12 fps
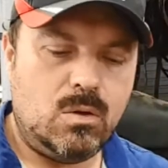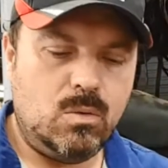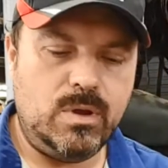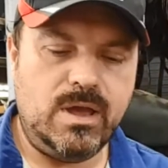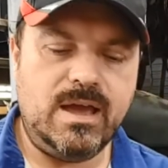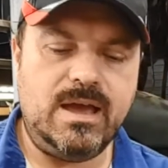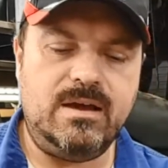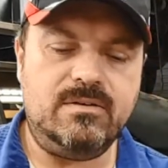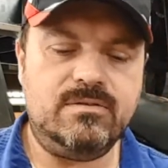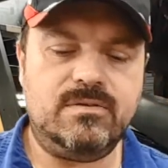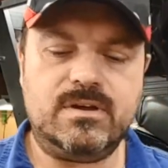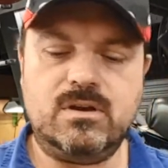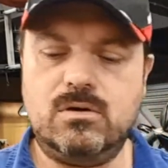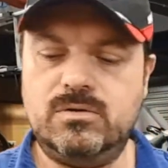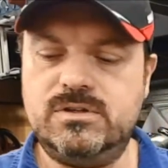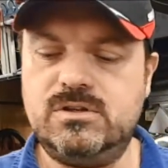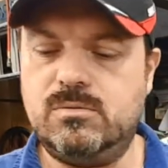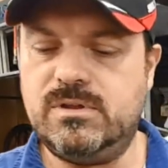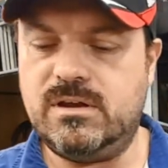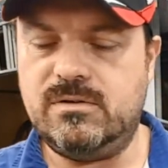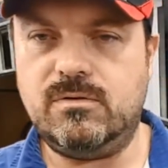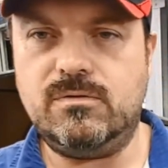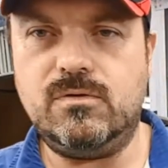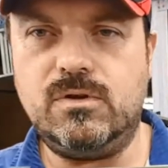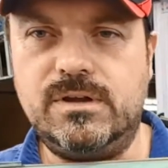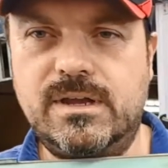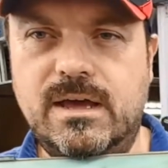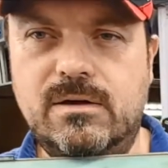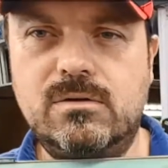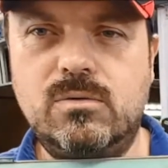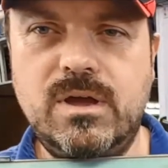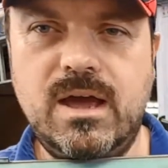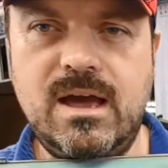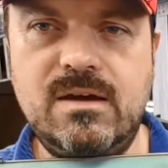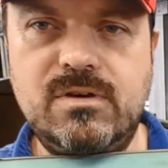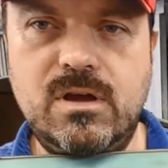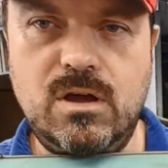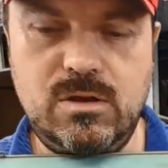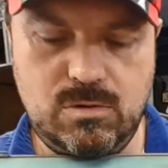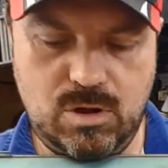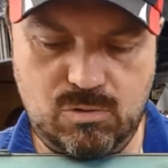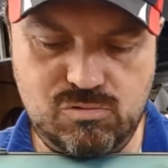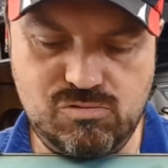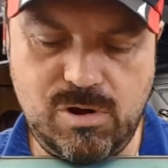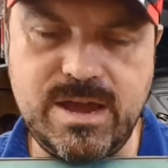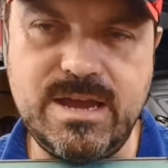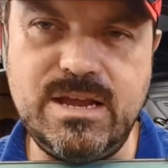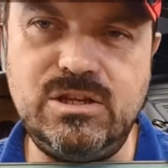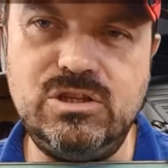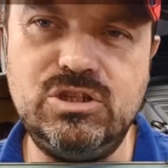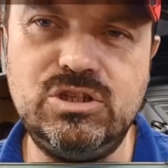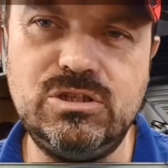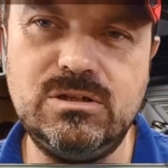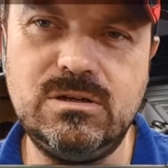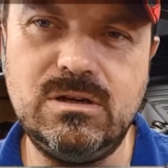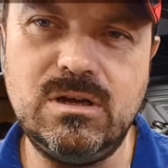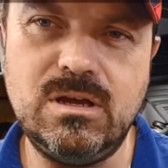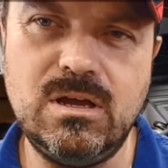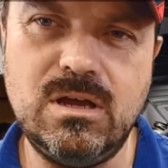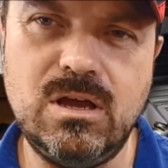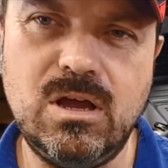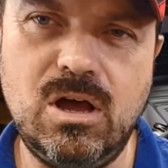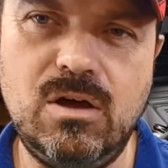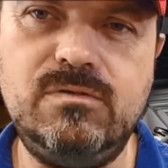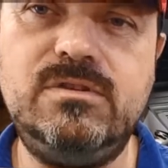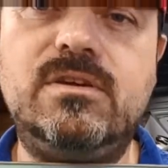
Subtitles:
we have, I can hold this up without it all falling down, we have a range of